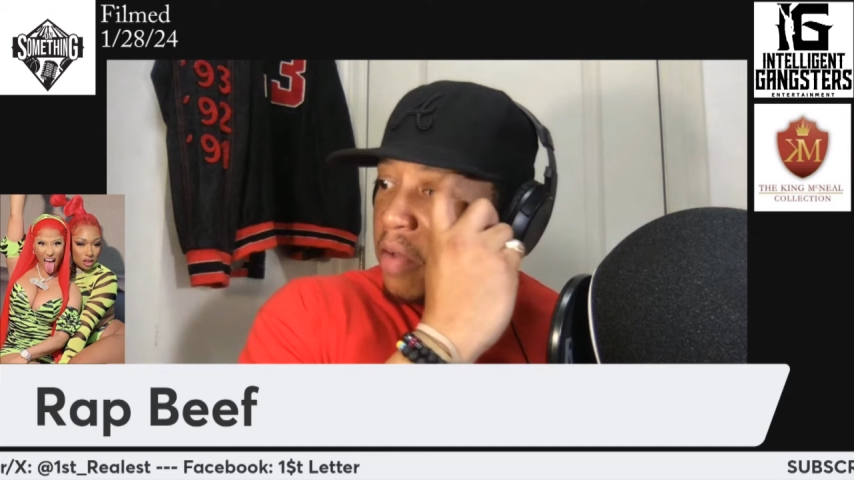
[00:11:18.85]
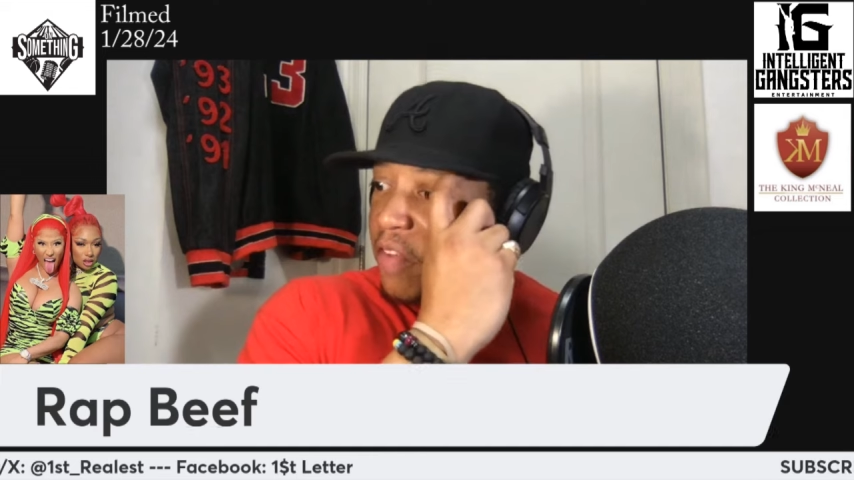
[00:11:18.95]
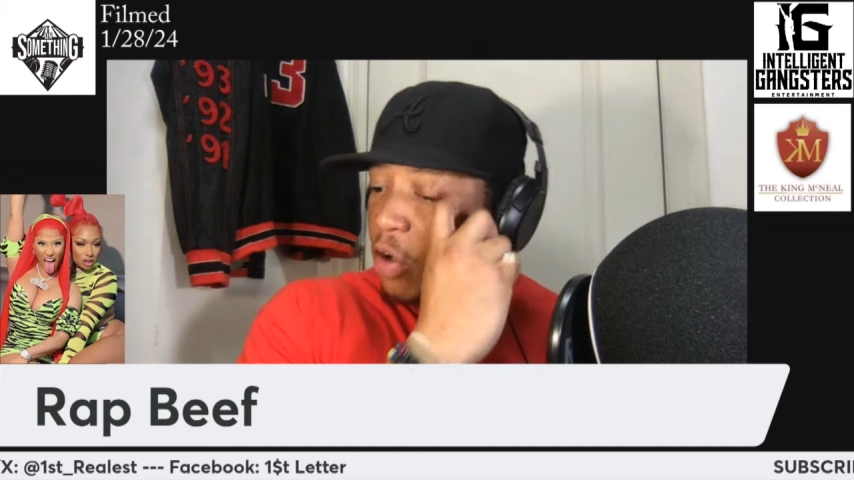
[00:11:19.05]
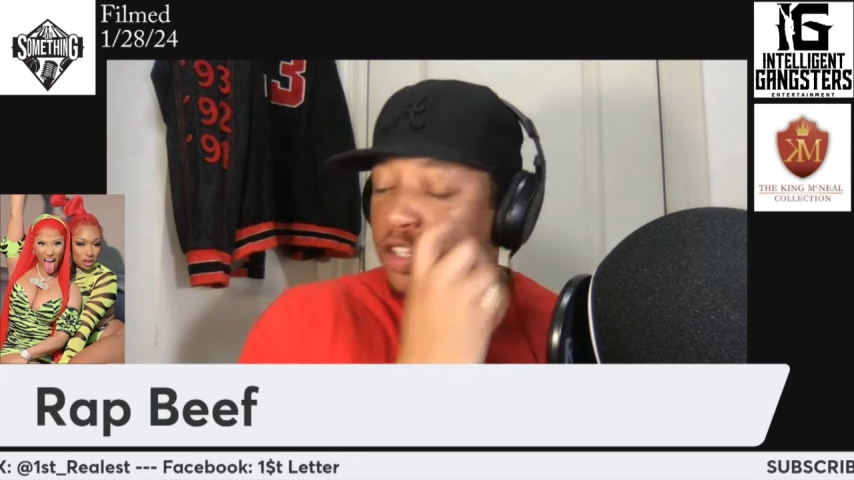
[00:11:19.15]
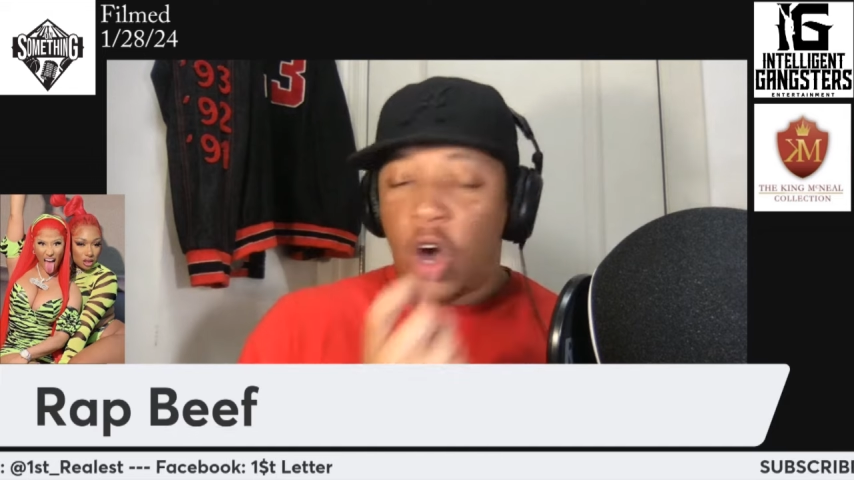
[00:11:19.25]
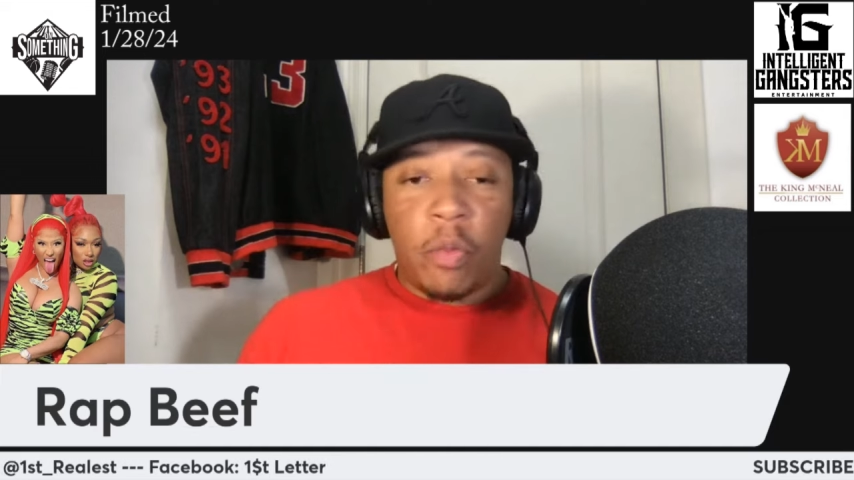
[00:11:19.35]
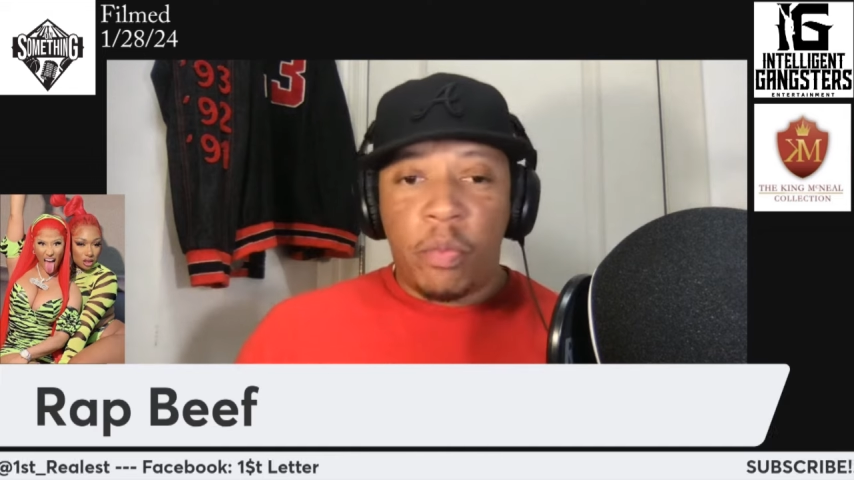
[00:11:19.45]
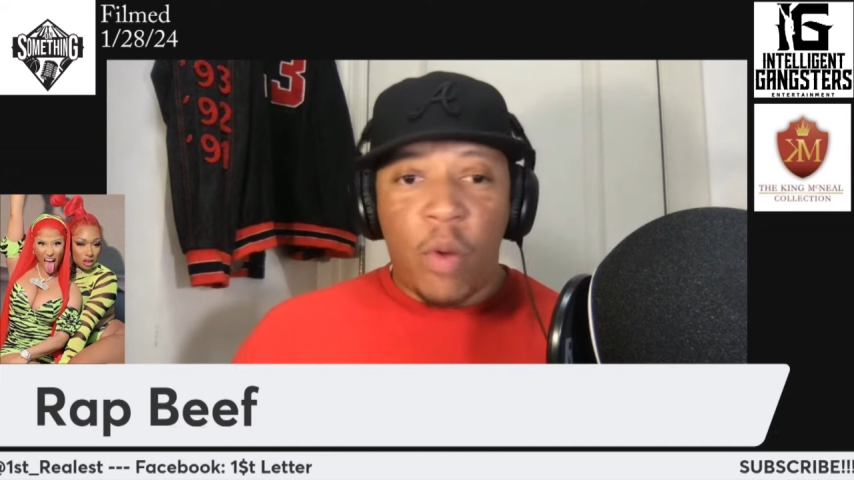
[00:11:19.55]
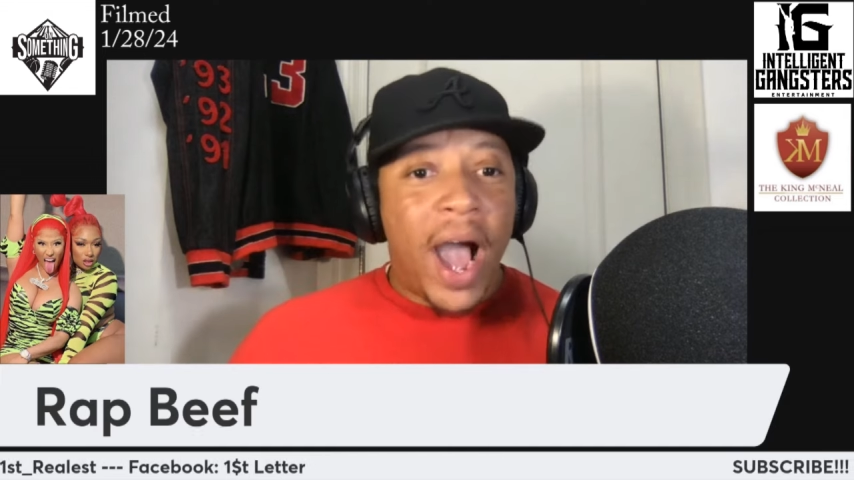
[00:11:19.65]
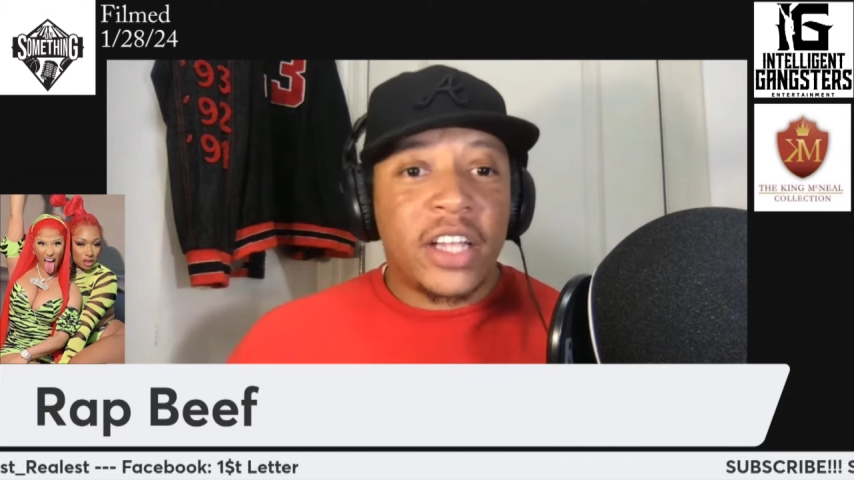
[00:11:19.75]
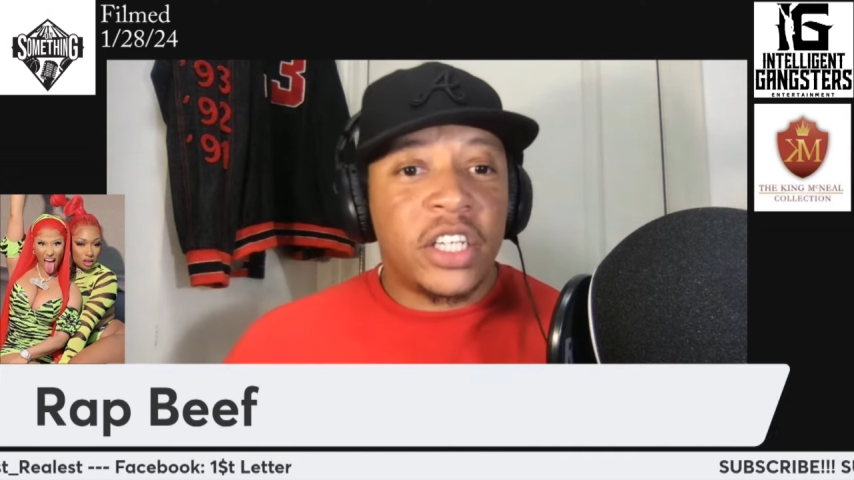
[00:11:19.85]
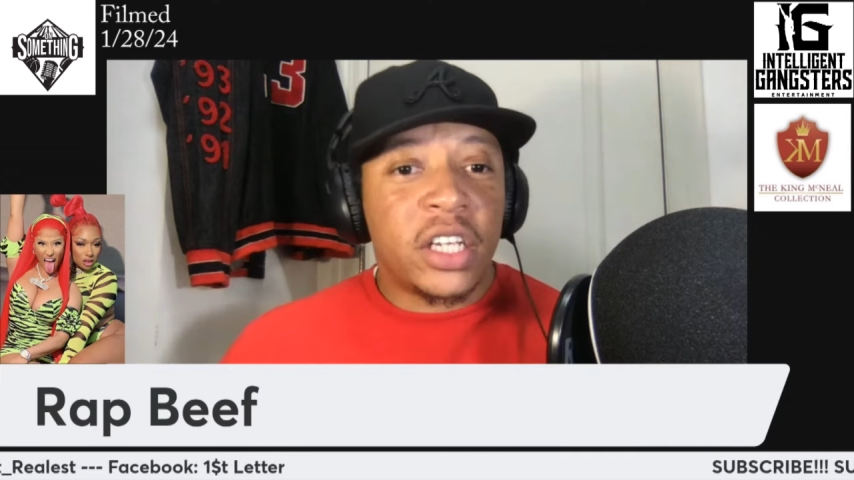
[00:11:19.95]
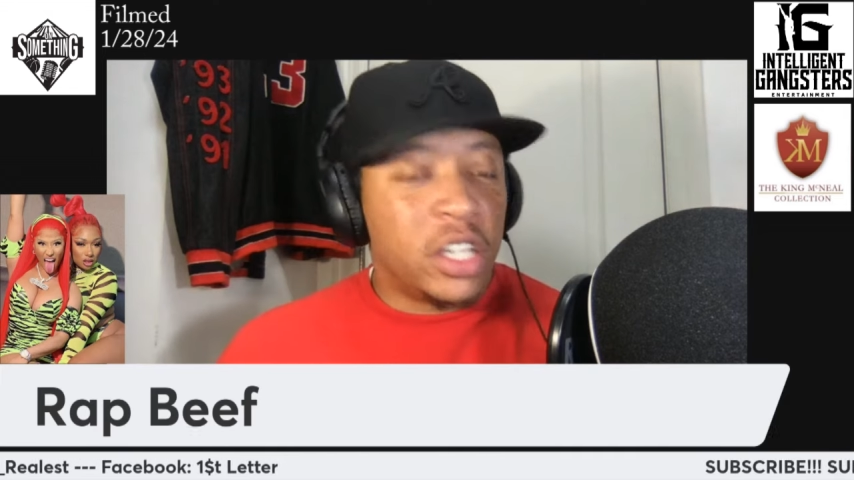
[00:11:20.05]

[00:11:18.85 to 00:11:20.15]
folks gonna watch it